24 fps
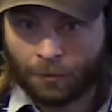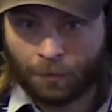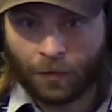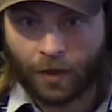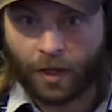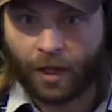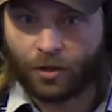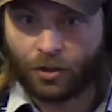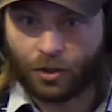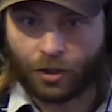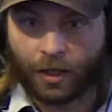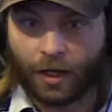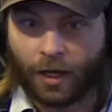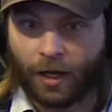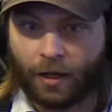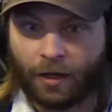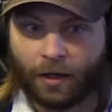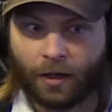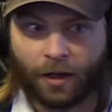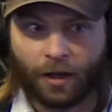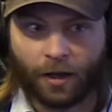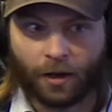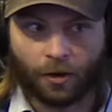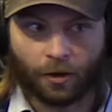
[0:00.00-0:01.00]

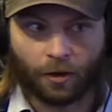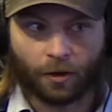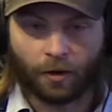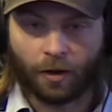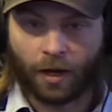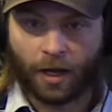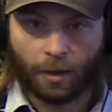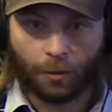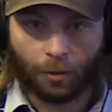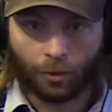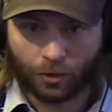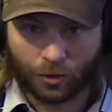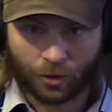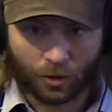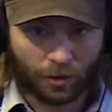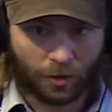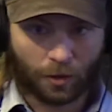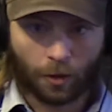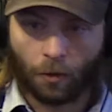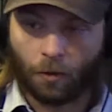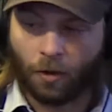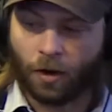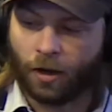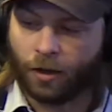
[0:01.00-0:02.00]
educated and are able to
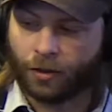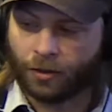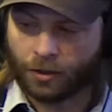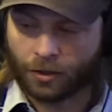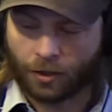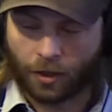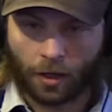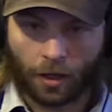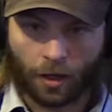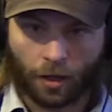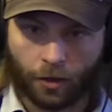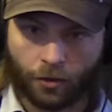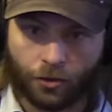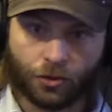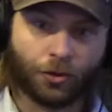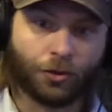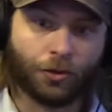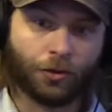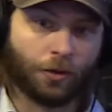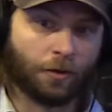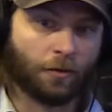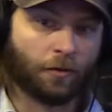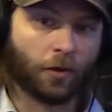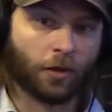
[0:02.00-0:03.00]
go on to college or
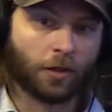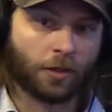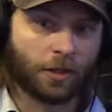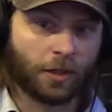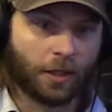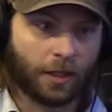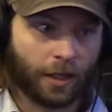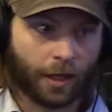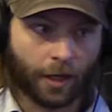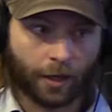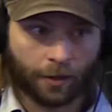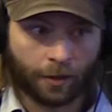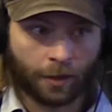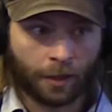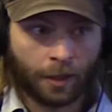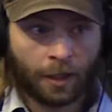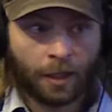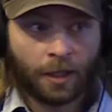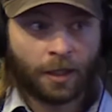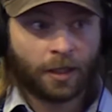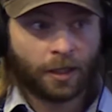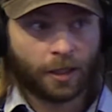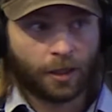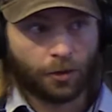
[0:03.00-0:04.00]
university and,
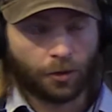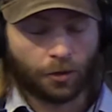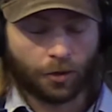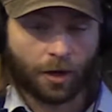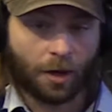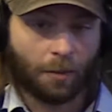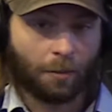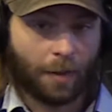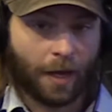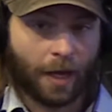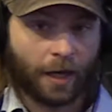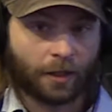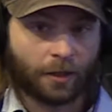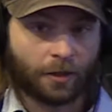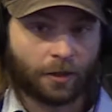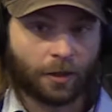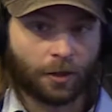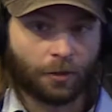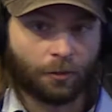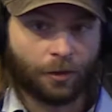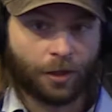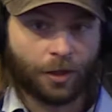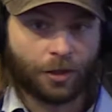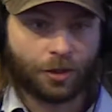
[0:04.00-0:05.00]
either come back to
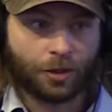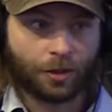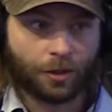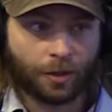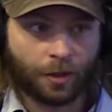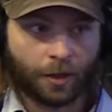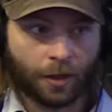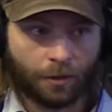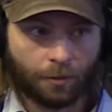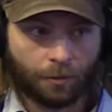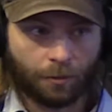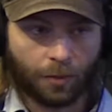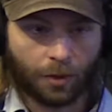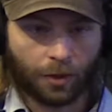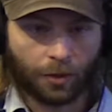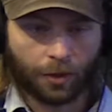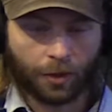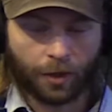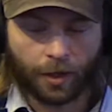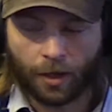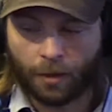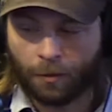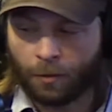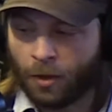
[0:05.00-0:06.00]
their region and build
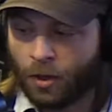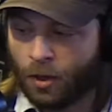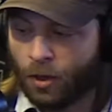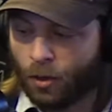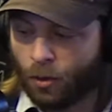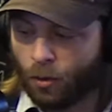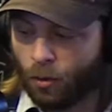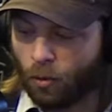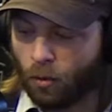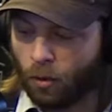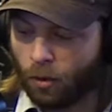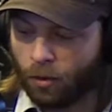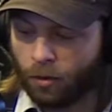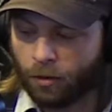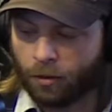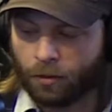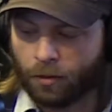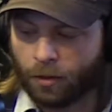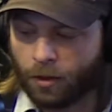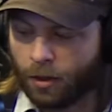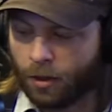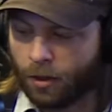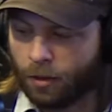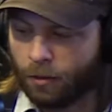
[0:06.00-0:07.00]
it up or
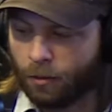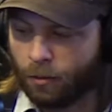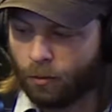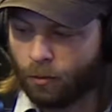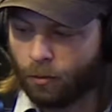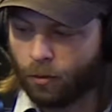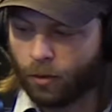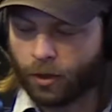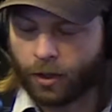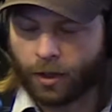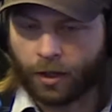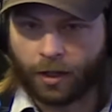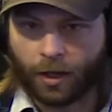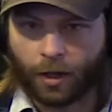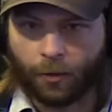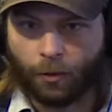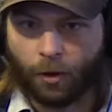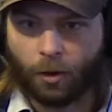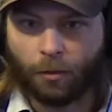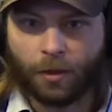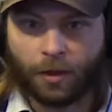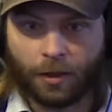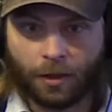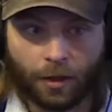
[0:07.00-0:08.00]
work in
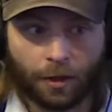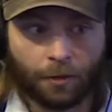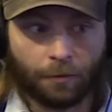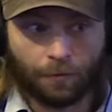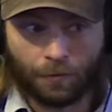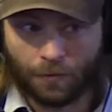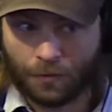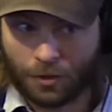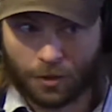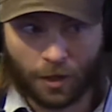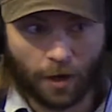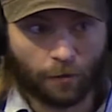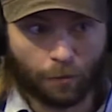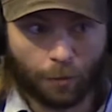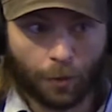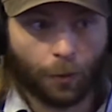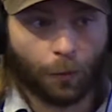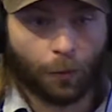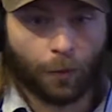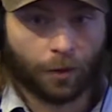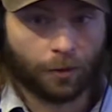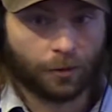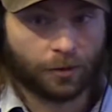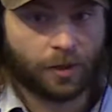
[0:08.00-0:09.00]
Nairobi. The government
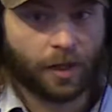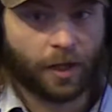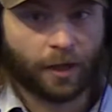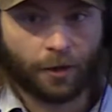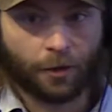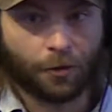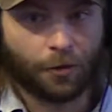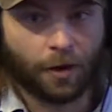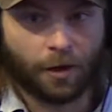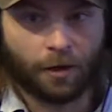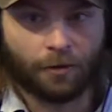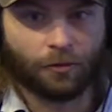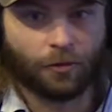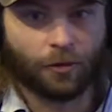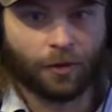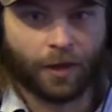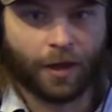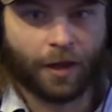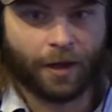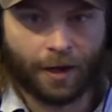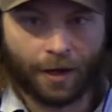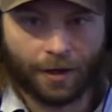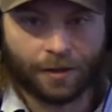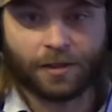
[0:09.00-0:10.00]
will take credit for
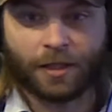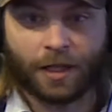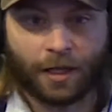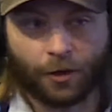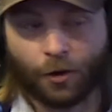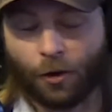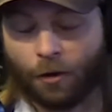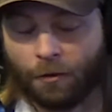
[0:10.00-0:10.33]
that and take